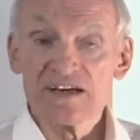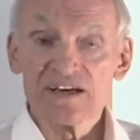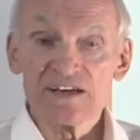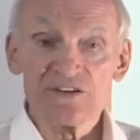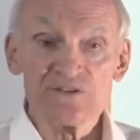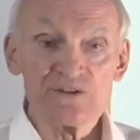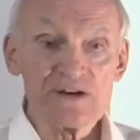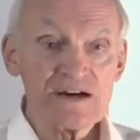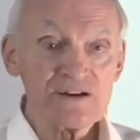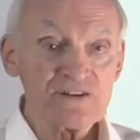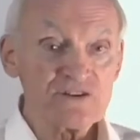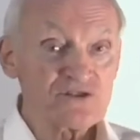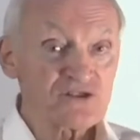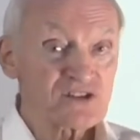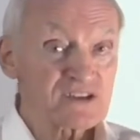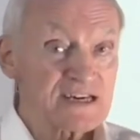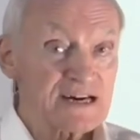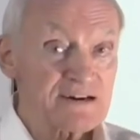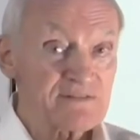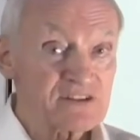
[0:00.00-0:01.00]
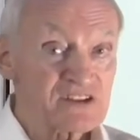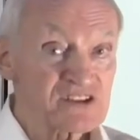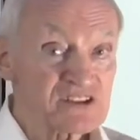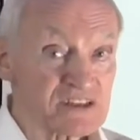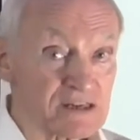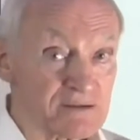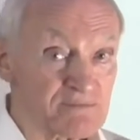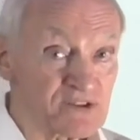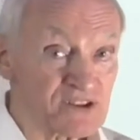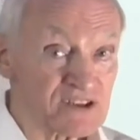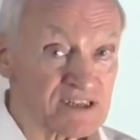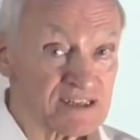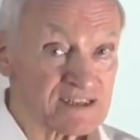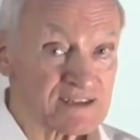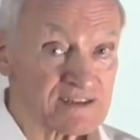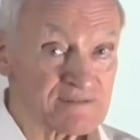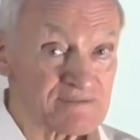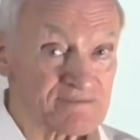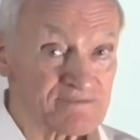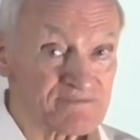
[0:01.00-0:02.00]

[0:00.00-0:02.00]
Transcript: you ha usually have a subject,